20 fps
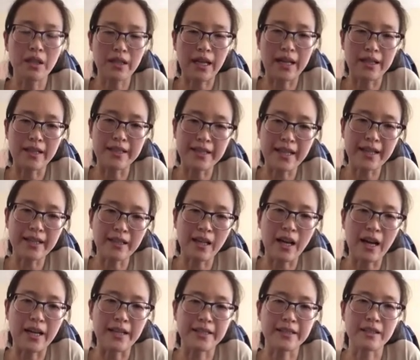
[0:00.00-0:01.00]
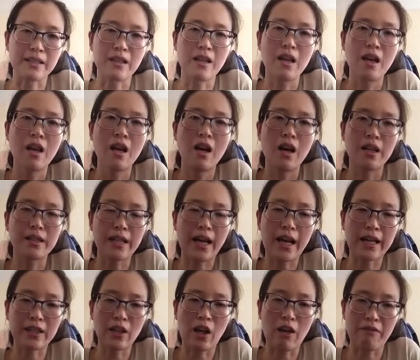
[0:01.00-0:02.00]
the second highest target
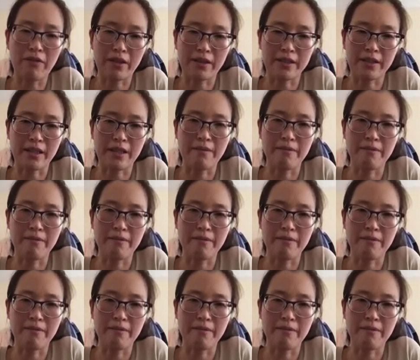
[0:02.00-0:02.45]
efficacy.